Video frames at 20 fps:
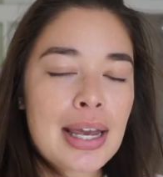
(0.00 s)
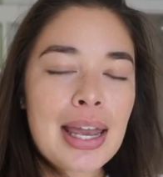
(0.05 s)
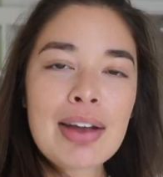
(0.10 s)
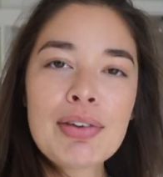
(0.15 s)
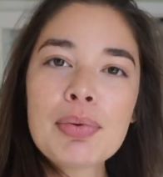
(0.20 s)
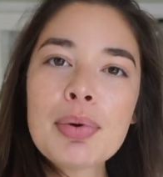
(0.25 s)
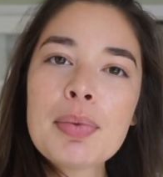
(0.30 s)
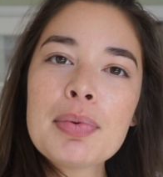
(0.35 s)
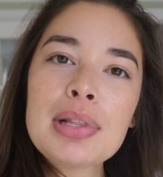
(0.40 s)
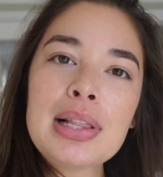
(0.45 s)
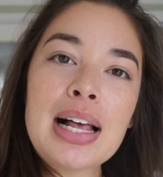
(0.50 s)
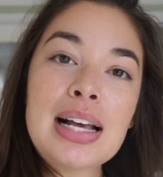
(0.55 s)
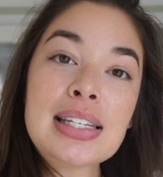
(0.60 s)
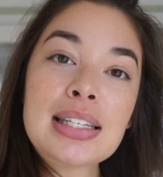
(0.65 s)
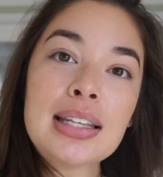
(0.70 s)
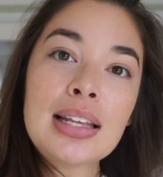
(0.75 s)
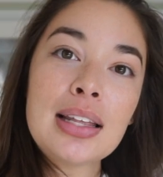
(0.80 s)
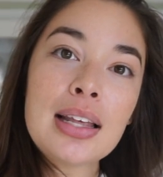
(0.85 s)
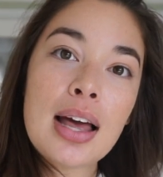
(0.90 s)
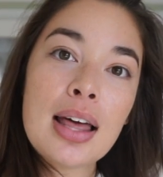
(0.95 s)
can't remember the last
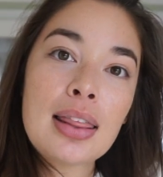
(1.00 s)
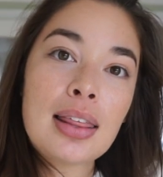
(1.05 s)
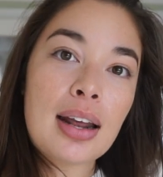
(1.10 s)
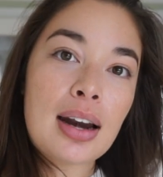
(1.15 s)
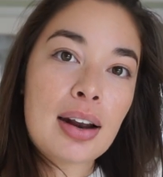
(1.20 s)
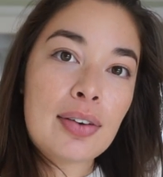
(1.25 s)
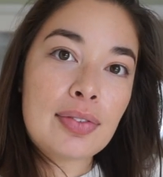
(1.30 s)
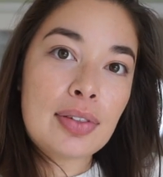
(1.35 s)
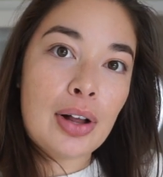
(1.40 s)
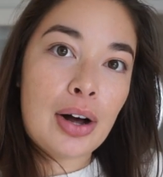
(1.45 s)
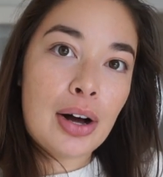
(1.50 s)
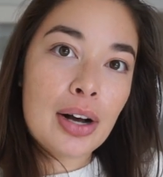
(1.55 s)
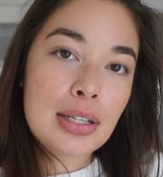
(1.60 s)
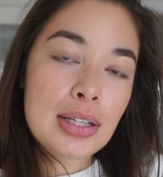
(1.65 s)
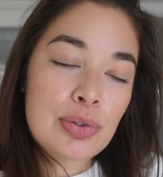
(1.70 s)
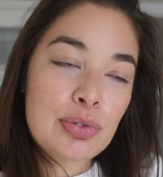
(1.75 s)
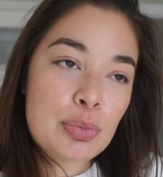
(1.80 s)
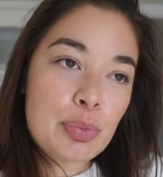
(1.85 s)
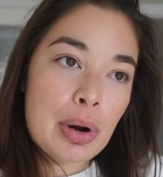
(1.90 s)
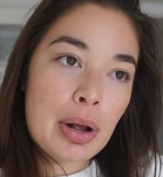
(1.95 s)
thing that I vlogged. It
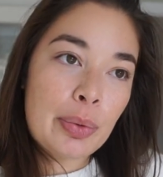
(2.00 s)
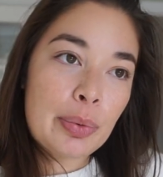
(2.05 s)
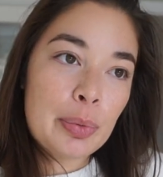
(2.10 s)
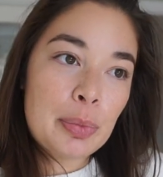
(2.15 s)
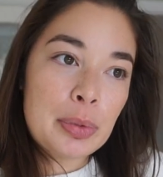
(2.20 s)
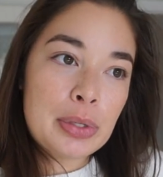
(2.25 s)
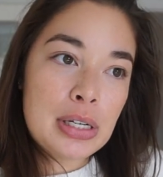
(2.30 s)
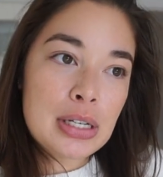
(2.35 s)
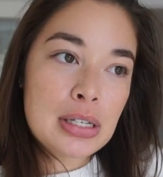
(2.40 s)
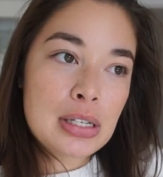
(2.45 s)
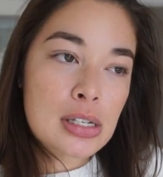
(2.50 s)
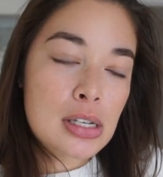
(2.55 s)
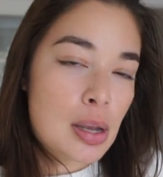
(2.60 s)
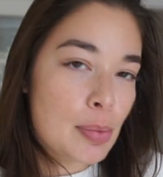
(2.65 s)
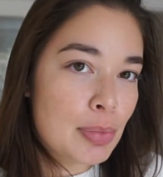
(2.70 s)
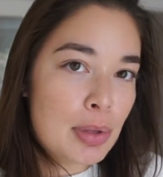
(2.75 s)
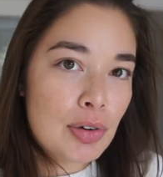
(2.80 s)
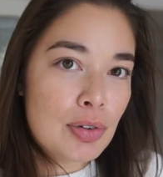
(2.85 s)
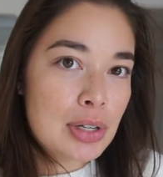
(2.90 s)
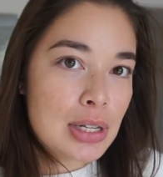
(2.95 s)
was probably
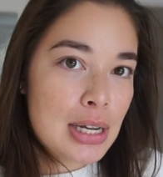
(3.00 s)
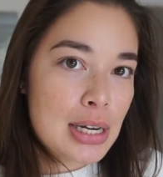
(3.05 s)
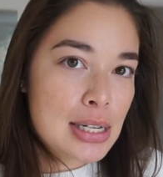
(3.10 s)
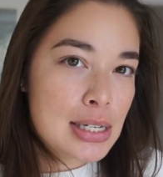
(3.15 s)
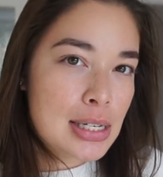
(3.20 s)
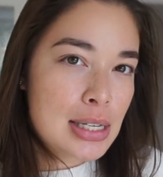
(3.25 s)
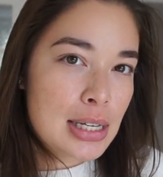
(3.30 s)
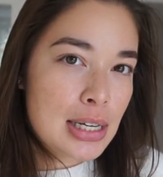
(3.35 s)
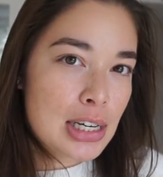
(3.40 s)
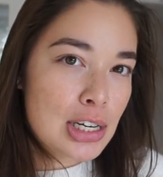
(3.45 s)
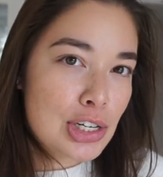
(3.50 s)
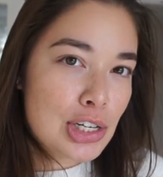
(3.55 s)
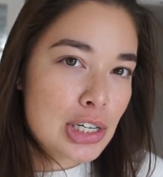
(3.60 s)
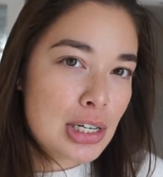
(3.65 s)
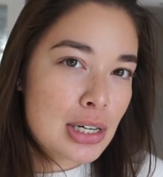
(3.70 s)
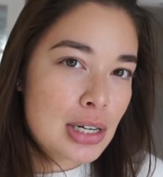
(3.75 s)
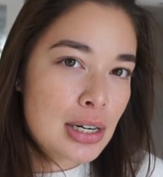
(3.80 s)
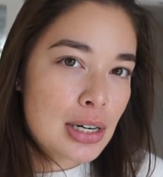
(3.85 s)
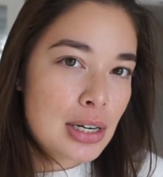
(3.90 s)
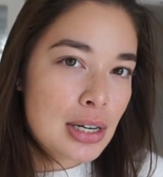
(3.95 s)
something related to the
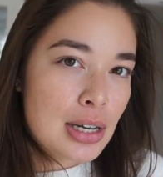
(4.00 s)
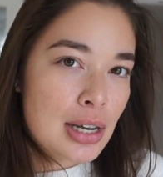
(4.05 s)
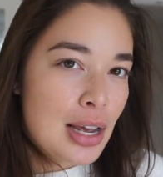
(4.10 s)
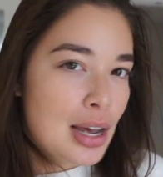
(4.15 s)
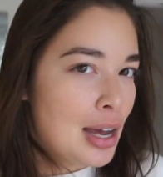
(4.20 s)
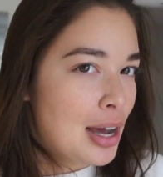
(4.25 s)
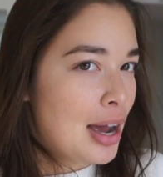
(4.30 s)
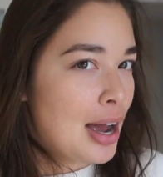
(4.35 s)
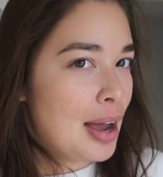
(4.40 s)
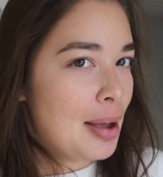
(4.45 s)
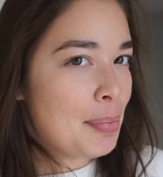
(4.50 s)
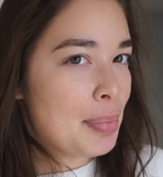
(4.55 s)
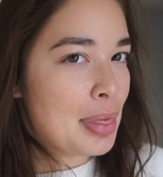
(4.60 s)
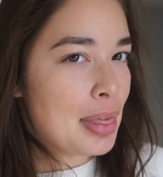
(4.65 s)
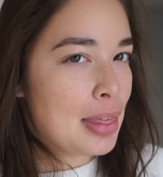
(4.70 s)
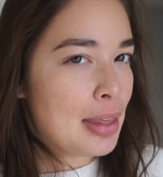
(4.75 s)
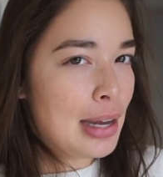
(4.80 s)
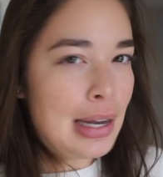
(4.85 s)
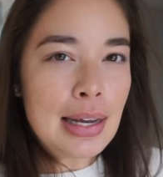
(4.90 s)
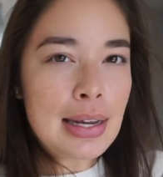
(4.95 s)
kitchen. I'm
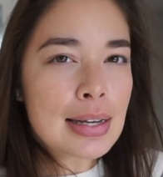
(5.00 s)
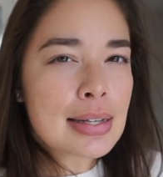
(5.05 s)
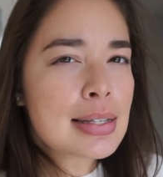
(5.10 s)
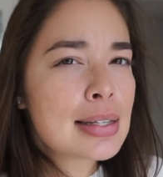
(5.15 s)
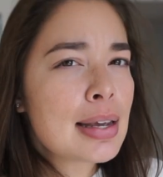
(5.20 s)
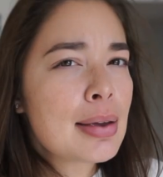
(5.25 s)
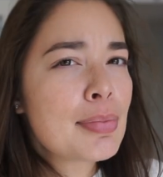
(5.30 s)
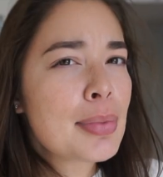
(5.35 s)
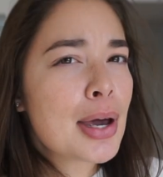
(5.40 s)
thinking skim